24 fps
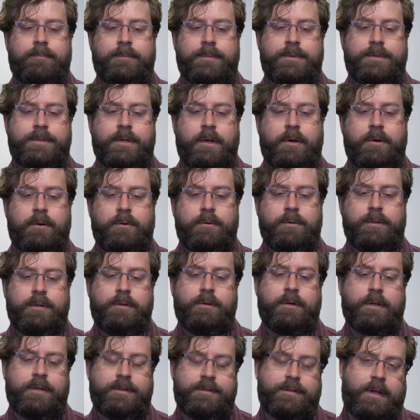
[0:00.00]
So you
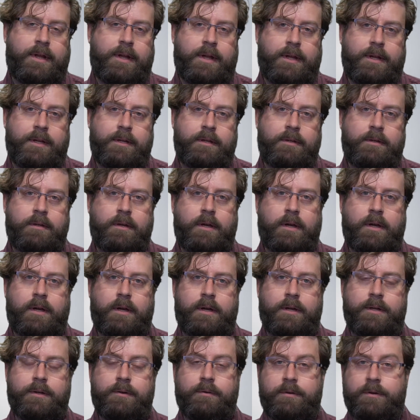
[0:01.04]
could say,
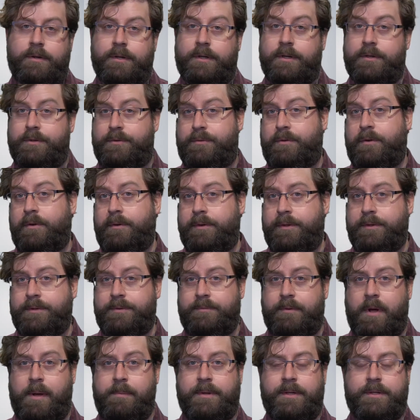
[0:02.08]
in order to control those
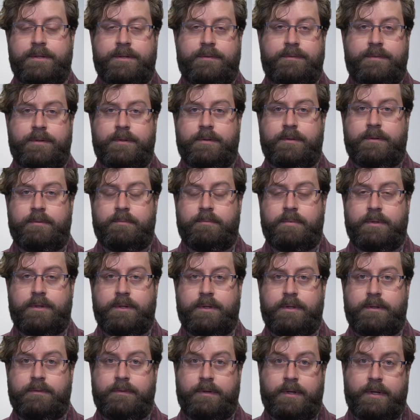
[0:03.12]
weapons, if you
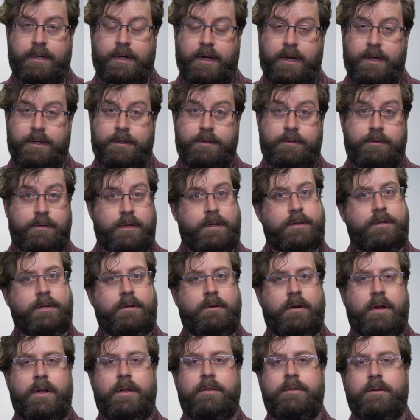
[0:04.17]
believe, like I do, that
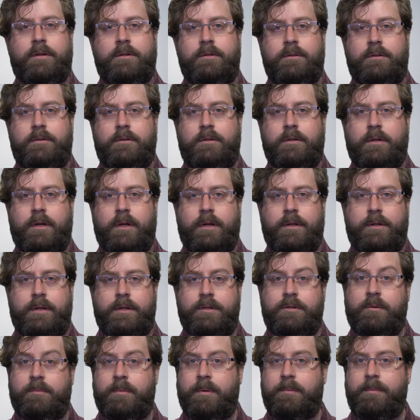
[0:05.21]
they're unethical and they
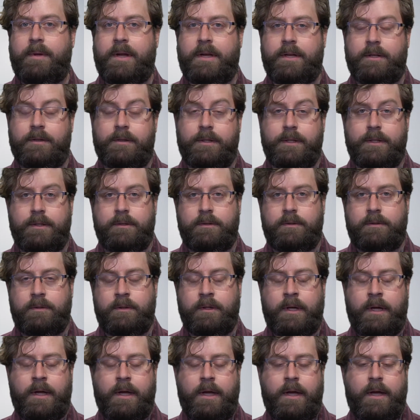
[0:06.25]
should be made illegal,
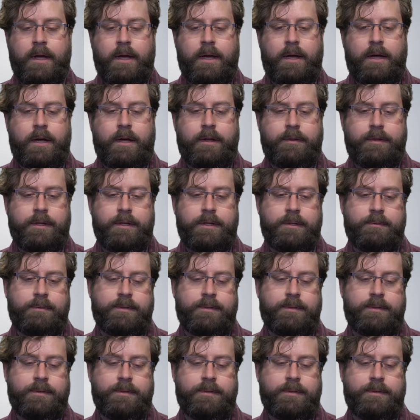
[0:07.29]
then you